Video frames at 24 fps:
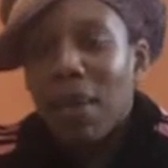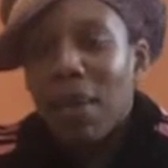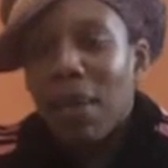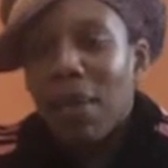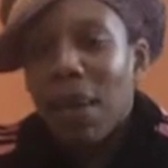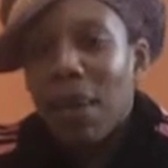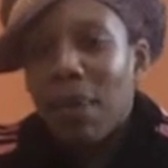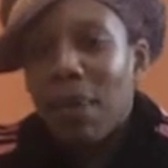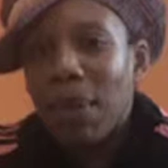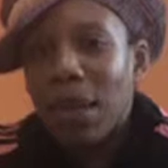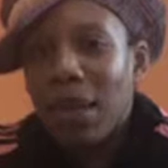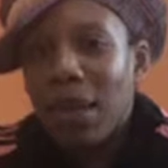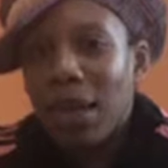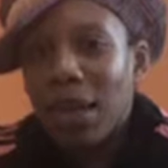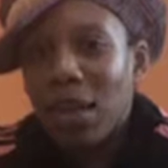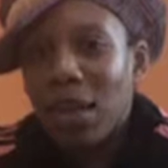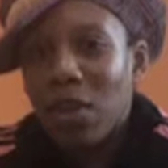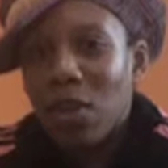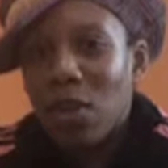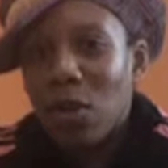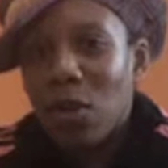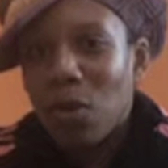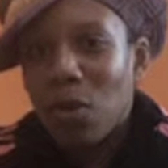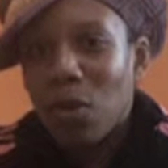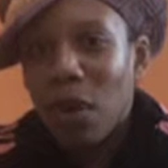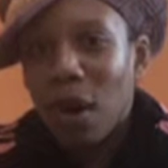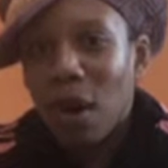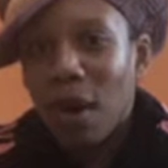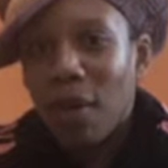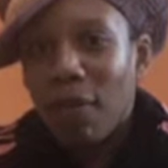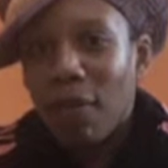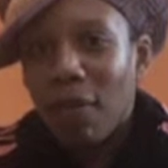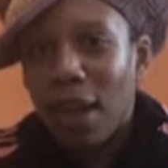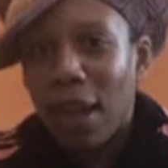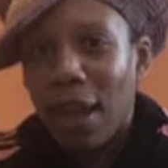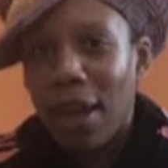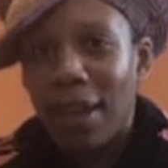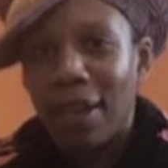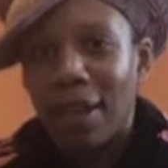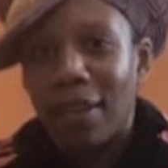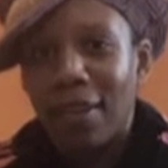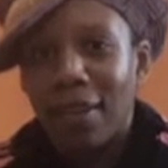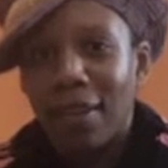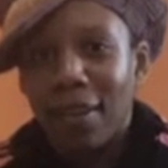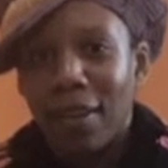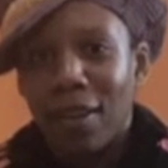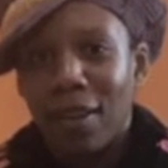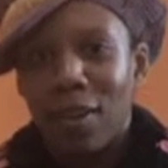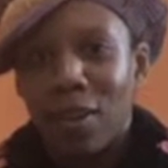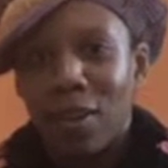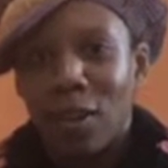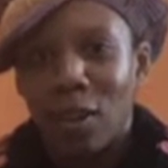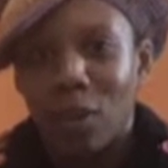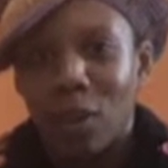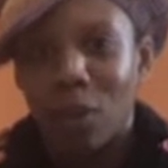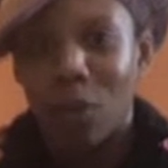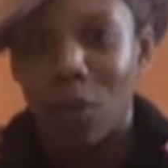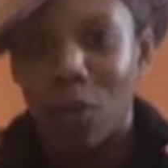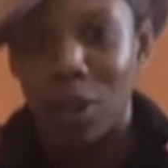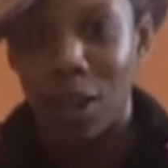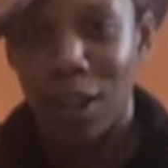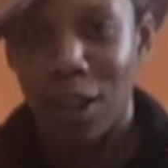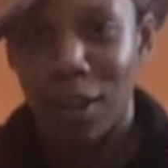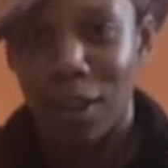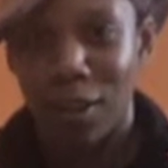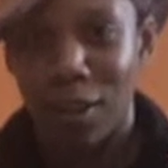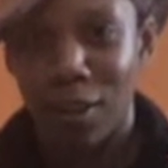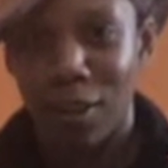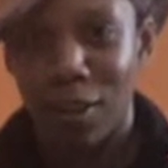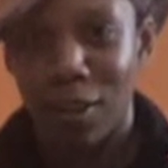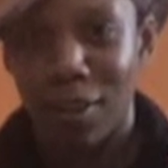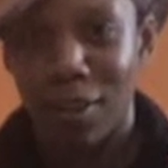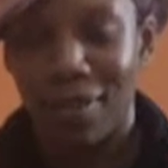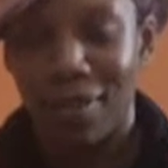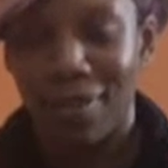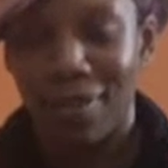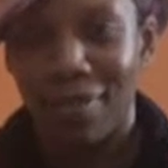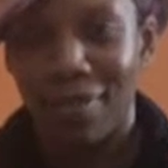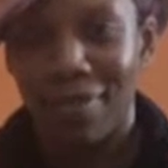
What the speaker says: it may be an issue of like just learning to